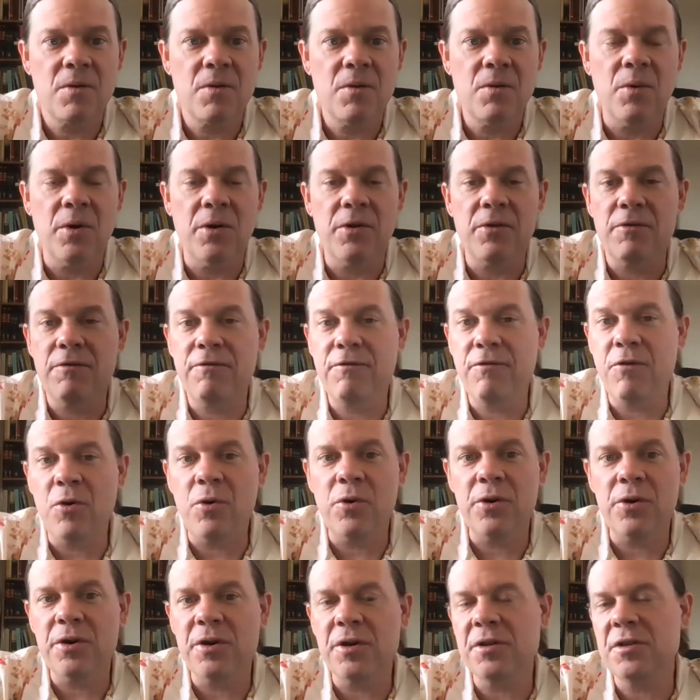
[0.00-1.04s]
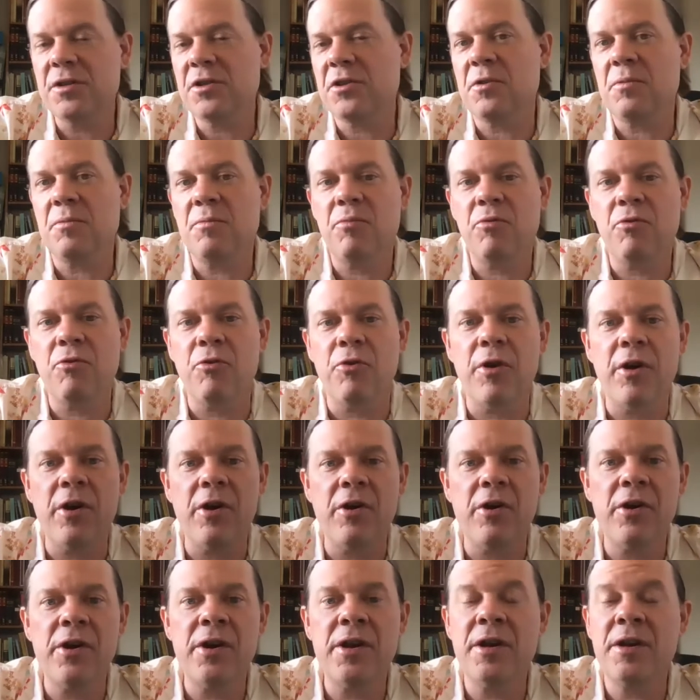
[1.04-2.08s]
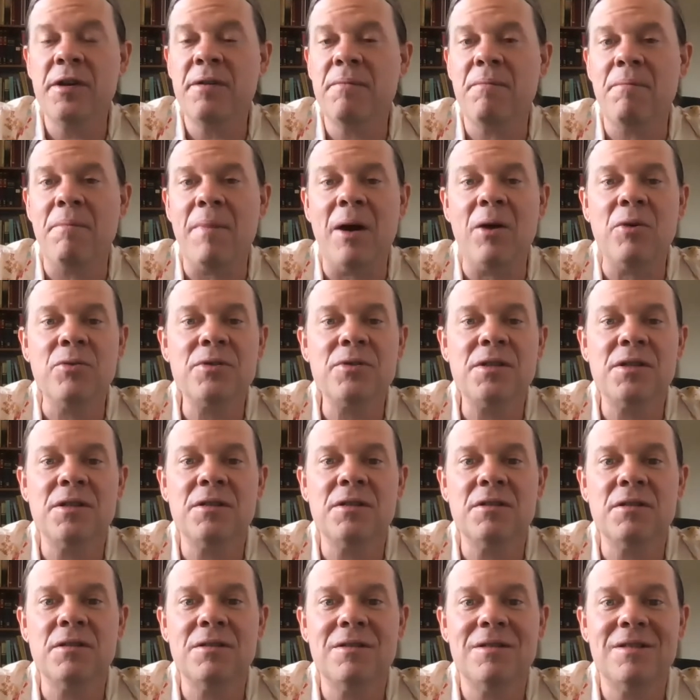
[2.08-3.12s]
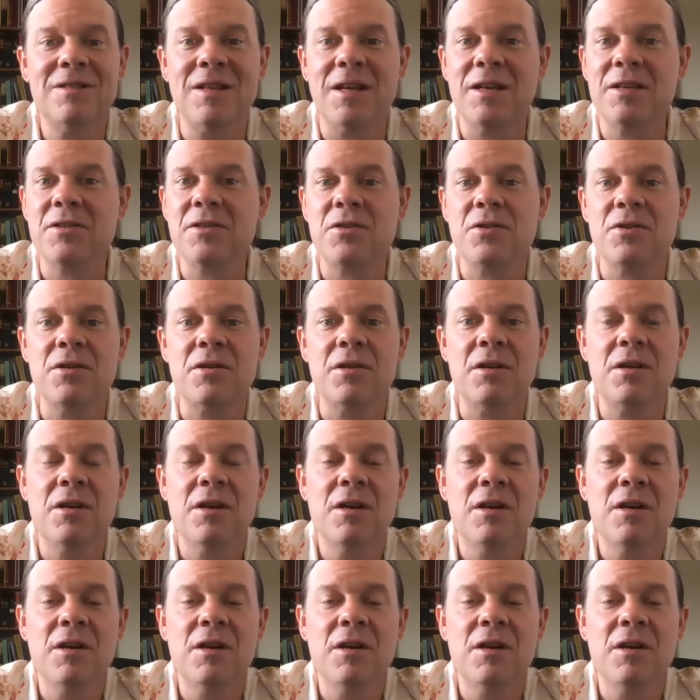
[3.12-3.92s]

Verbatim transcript: whether forest, prairie, mountain, desert,